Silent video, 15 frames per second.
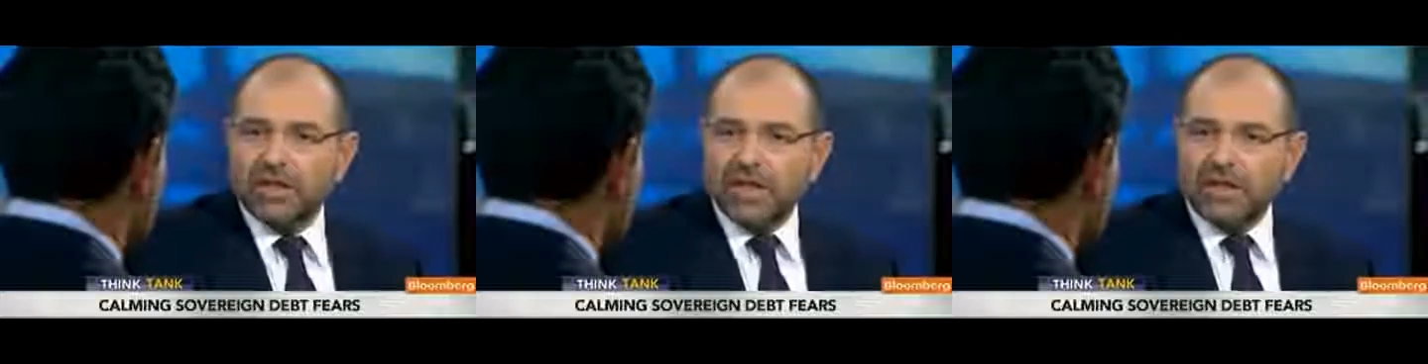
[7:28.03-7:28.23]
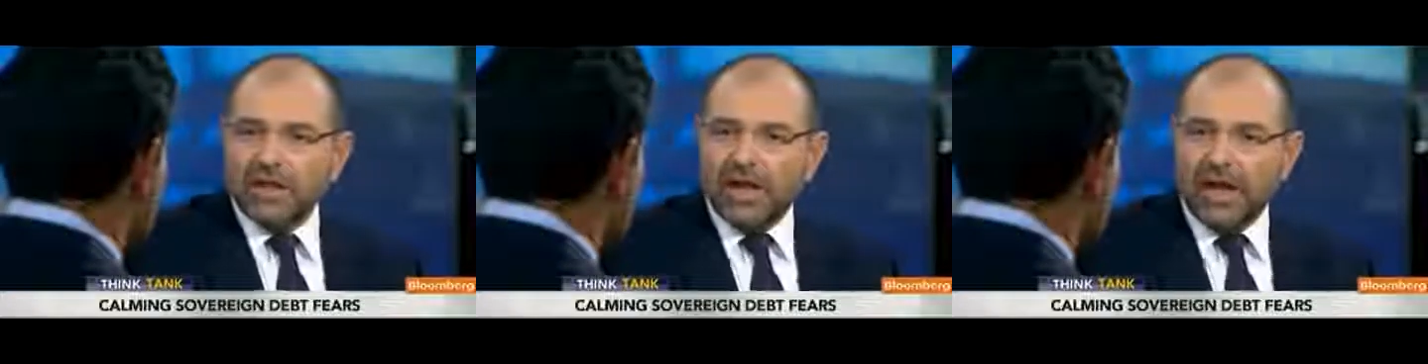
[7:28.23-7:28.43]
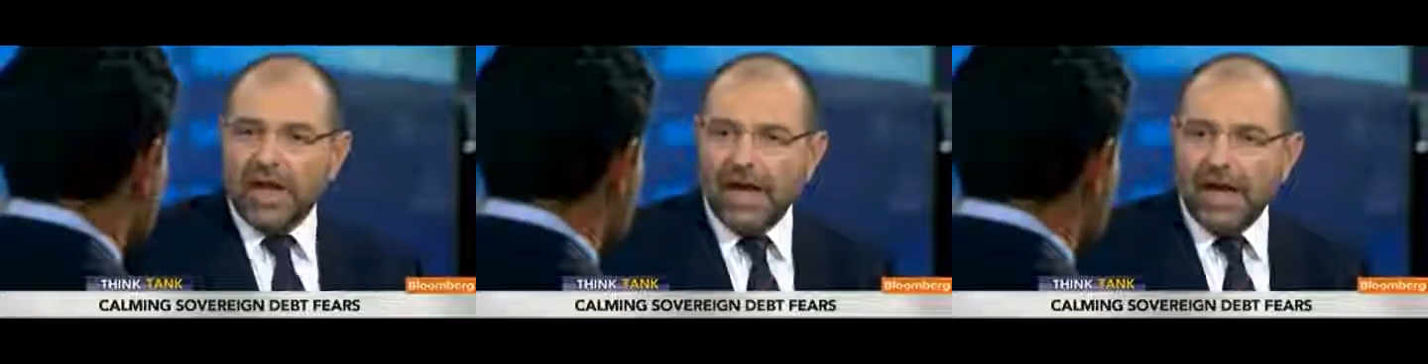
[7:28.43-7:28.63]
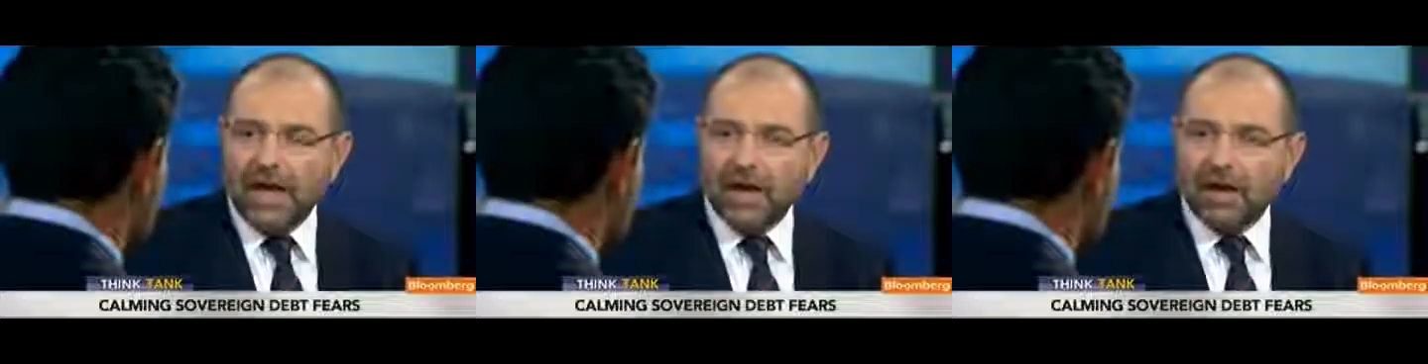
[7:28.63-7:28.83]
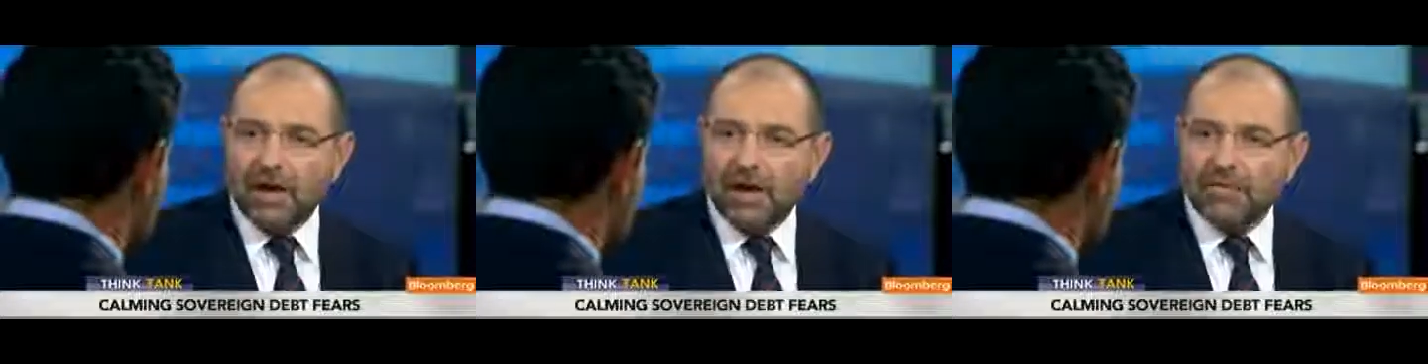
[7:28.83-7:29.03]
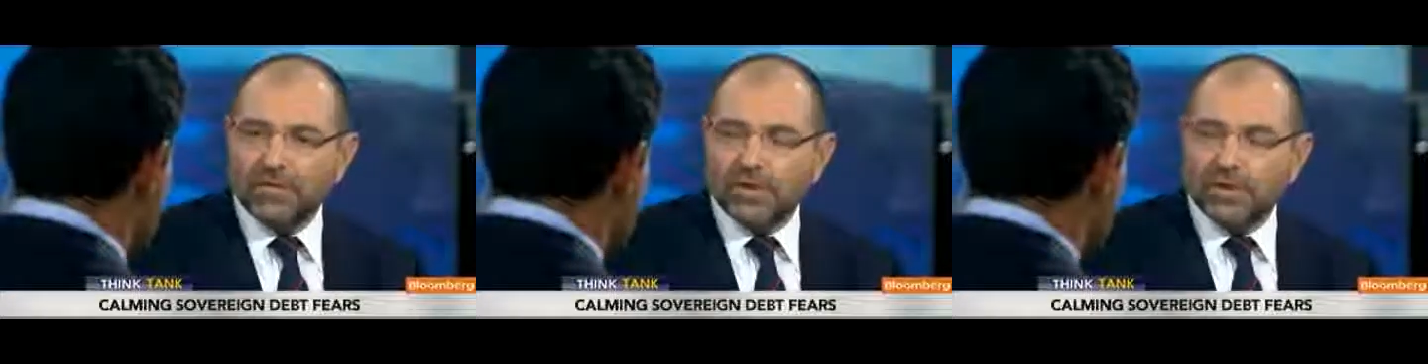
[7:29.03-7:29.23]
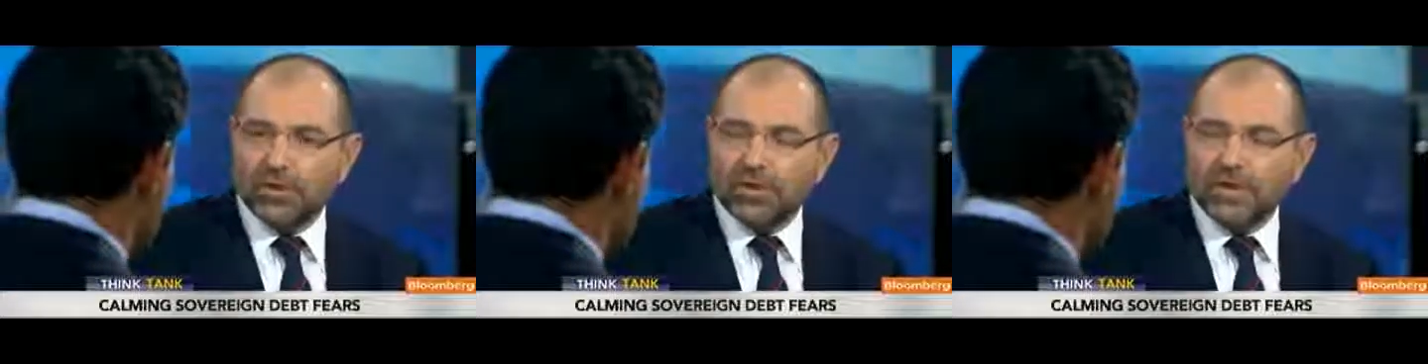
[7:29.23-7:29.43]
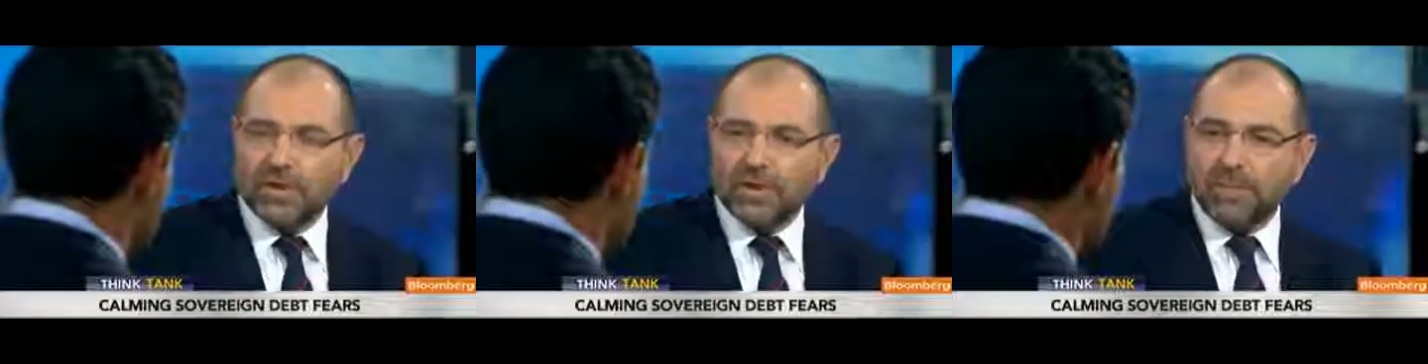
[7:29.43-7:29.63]
The head of the
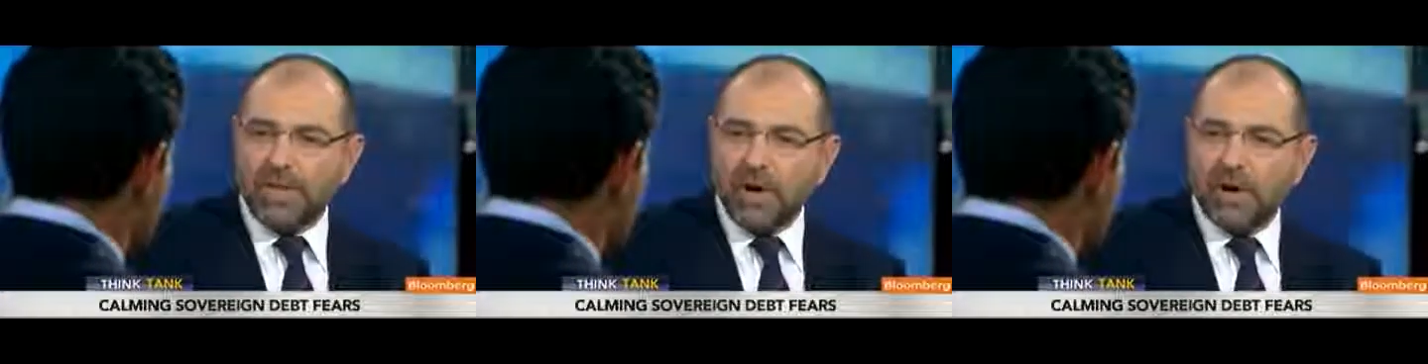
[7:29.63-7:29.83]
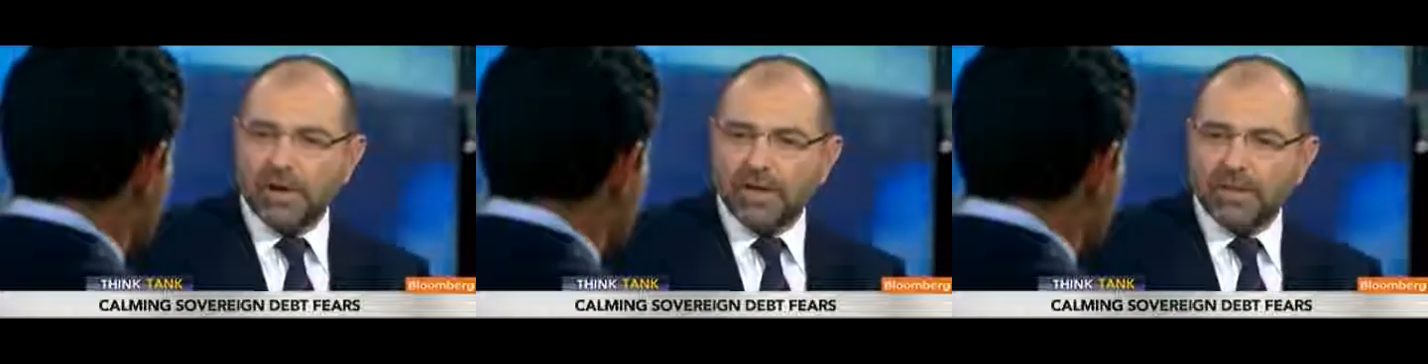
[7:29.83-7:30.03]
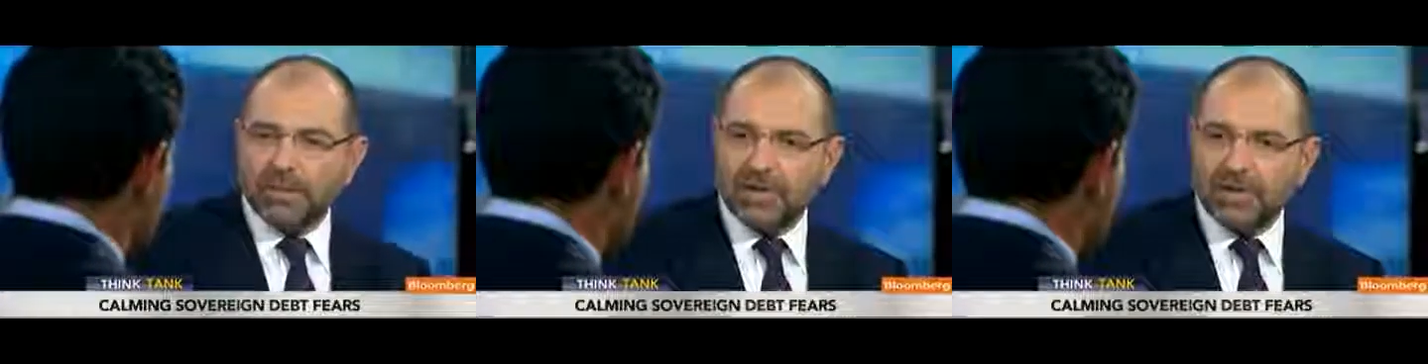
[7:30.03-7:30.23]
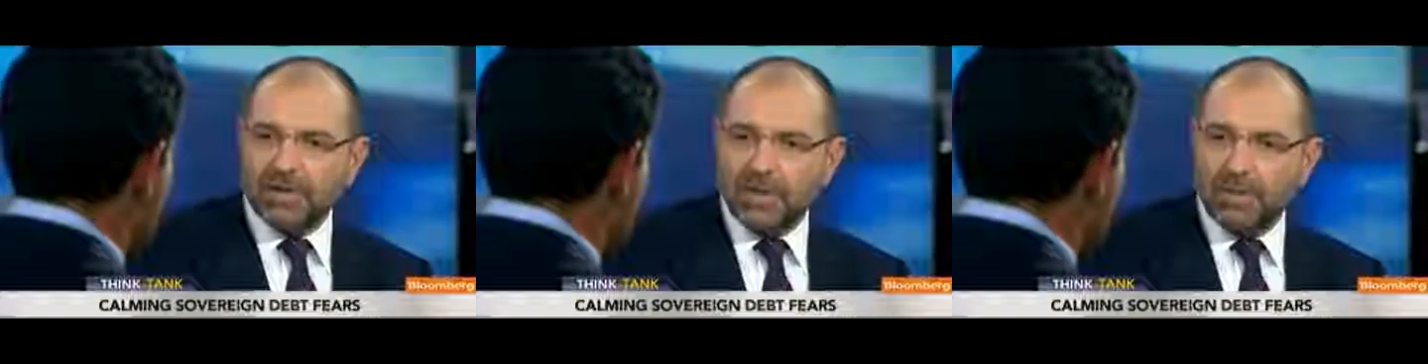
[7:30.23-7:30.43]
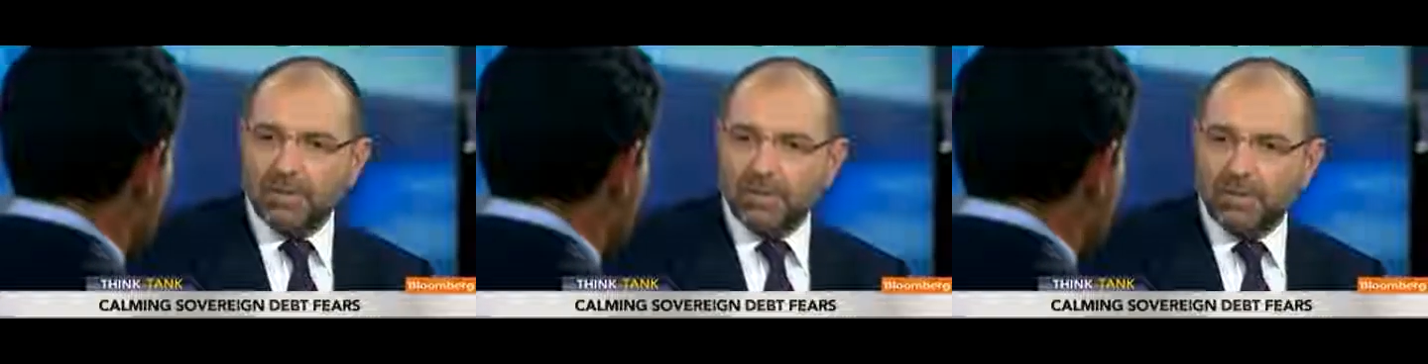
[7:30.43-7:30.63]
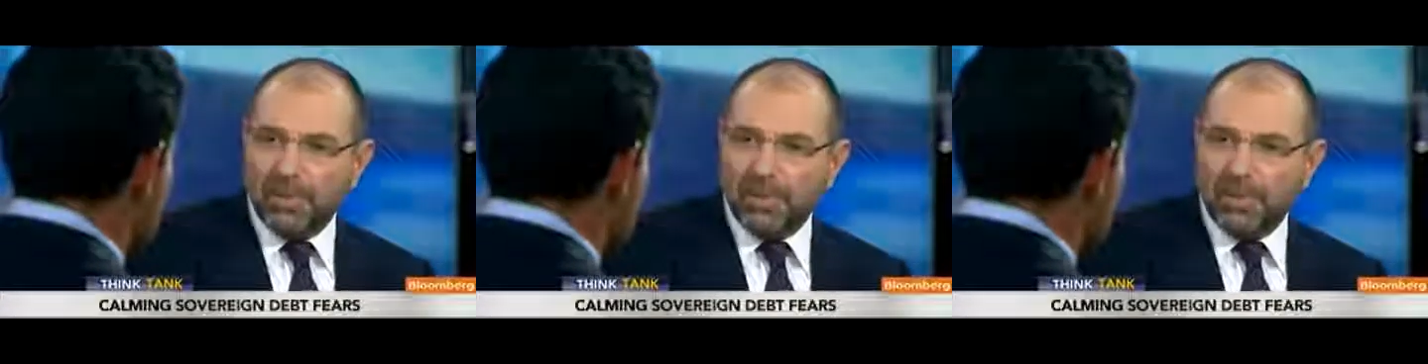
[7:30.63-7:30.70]
Greek Parliament